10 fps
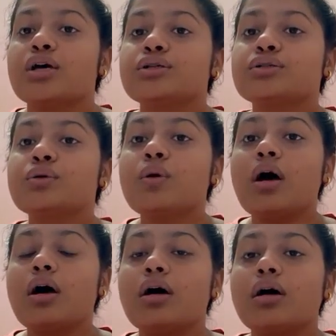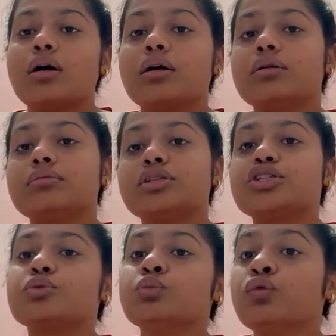So
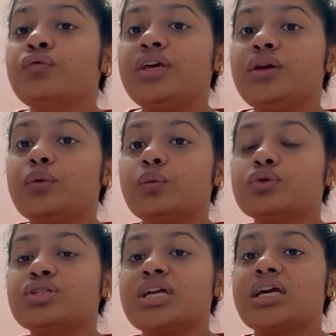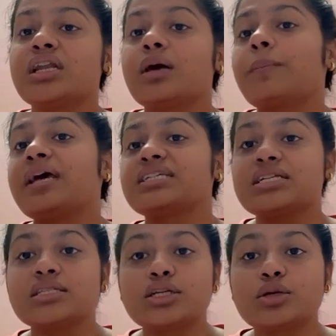this movie was taken up by
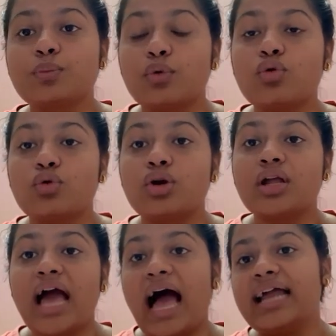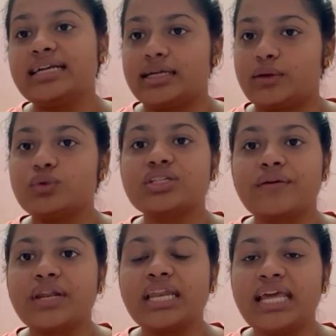censor board and it was
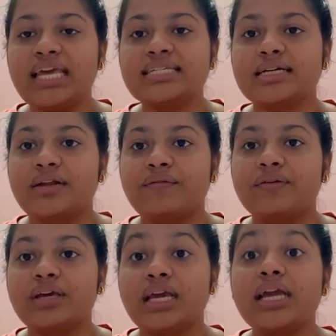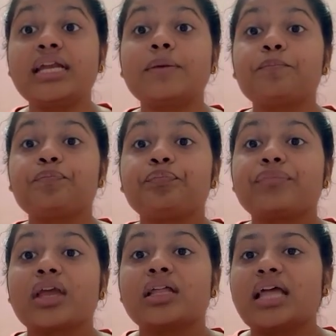given an A certificate.
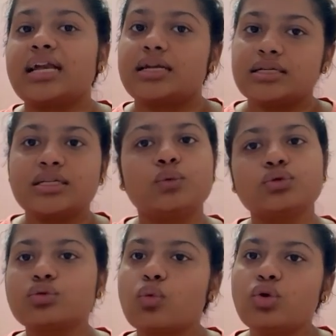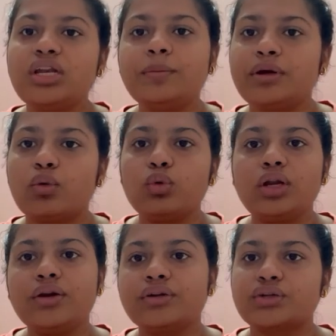That is, it was
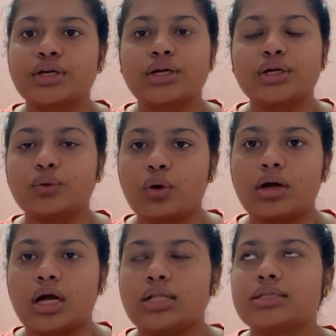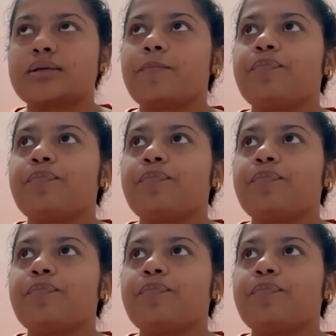only restricted to adults,